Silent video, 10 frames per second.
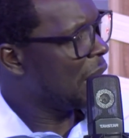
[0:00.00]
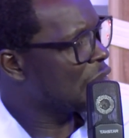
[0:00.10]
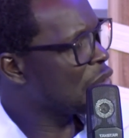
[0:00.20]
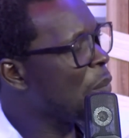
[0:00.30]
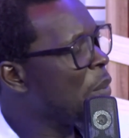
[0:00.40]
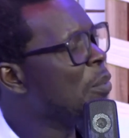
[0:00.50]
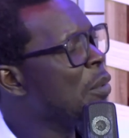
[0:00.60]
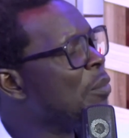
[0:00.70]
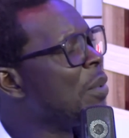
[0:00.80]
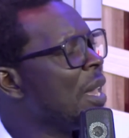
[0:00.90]
some
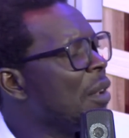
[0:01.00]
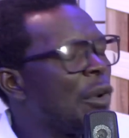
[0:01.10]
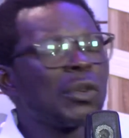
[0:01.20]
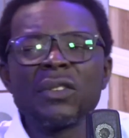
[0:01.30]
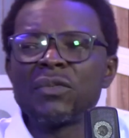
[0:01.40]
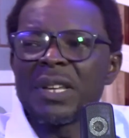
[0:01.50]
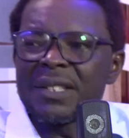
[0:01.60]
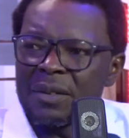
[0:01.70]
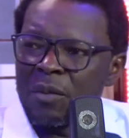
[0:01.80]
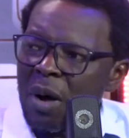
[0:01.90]
people behave or the
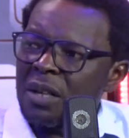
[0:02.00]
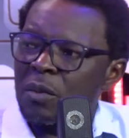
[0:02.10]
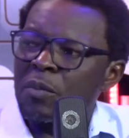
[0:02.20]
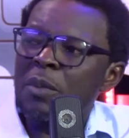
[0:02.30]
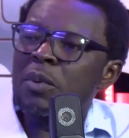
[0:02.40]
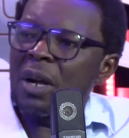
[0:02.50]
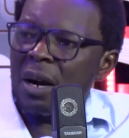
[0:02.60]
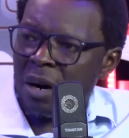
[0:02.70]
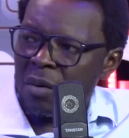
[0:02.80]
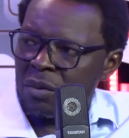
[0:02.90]
reason why some people
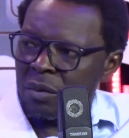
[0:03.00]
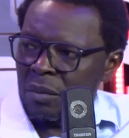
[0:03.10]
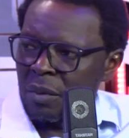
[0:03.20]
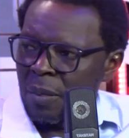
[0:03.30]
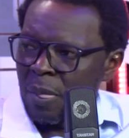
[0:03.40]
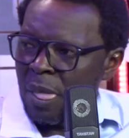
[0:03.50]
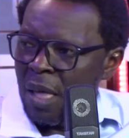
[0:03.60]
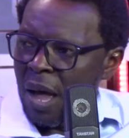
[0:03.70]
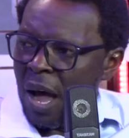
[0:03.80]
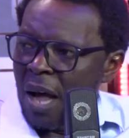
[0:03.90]
are around you.
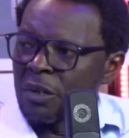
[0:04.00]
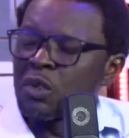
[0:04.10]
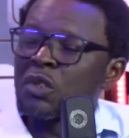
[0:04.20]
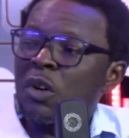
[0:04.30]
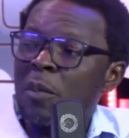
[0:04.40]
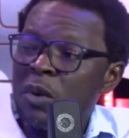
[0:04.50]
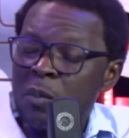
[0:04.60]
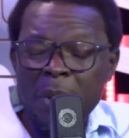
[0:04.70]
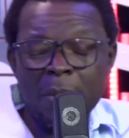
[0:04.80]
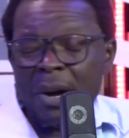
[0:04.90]
And to some, you
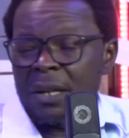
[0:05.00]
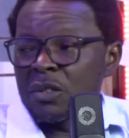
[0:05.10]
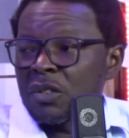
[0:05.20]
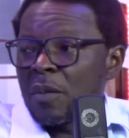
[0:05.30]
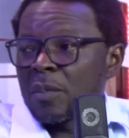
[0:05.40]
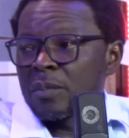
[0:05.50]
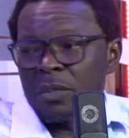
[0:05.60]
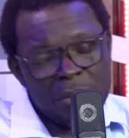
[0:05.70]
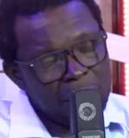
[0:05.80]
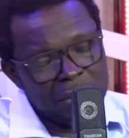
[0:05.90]
pay mind. Some,
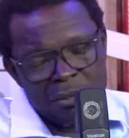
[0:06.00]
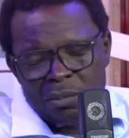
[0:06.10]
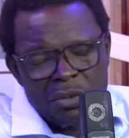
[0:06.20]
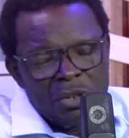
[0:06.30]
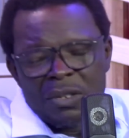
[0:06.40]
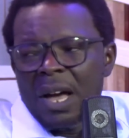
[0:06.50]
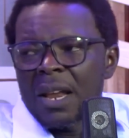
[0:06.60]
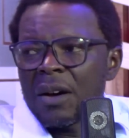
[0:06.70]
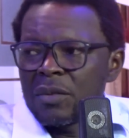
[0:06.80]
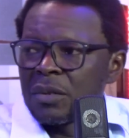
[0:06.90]
you just
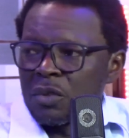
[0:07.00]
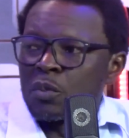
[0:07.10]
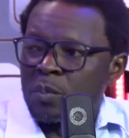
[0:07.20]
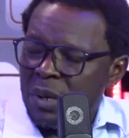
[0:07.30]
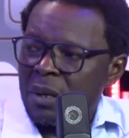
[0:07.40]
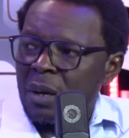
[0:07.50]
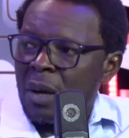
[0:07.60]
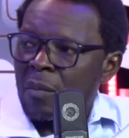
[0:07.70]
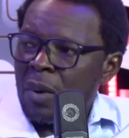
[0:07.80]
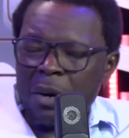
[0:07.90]
allowed it to be.
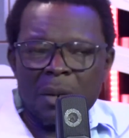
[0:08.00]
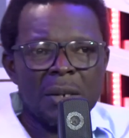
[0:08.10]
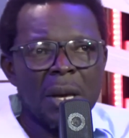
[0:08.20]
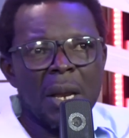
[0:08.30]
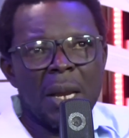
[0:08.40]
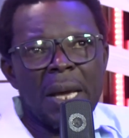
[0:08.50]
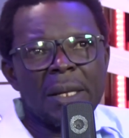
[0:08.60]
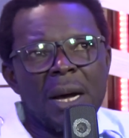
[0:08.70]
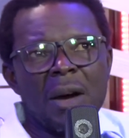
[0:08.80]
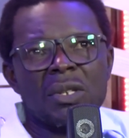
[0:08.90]
Because,
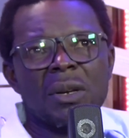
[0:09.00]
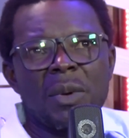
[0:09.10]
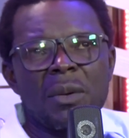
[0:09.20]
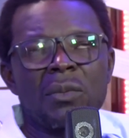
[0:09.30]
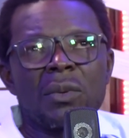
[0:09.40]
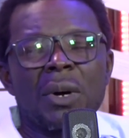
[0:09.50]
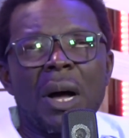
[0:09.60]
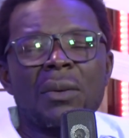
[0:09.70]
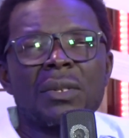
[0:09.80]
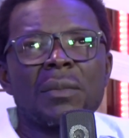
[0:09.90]
like the Hausa man
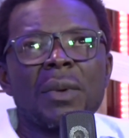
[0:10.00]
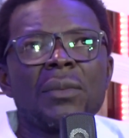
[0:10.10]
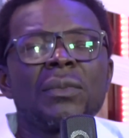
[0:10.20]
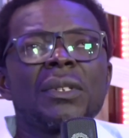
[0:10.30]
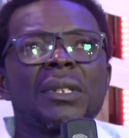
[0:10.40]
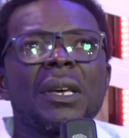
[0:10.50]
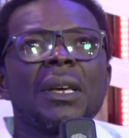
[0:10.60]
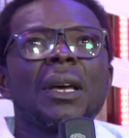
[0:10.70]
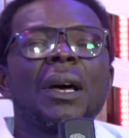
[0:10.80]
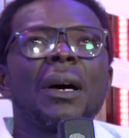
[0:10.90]
would
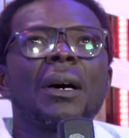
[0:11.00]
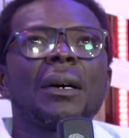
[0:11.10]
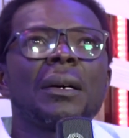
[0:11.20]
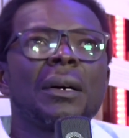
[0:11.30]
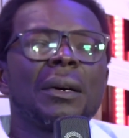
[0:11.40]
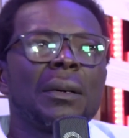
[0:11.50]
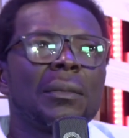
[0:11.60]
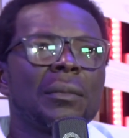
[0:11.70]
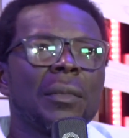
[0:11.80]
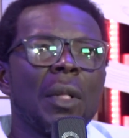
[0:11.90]
say,
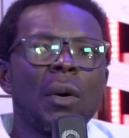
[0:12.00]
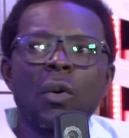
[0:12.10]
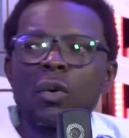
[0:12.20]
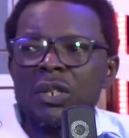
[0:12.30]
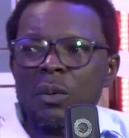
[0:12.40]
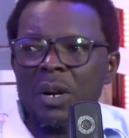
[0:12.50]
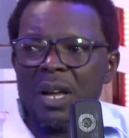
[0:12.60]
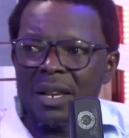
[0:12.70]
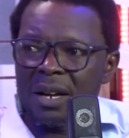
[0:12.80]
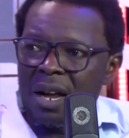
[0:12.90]
coach, what
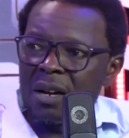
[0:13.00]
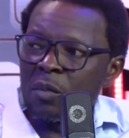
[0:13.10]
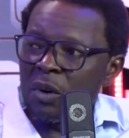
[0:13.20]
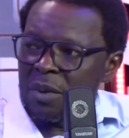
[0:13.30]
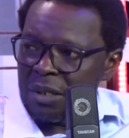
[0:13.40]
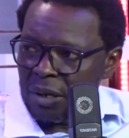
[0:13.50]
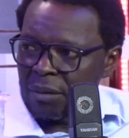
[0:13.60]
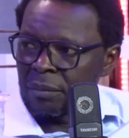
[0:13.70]
are the random urmita?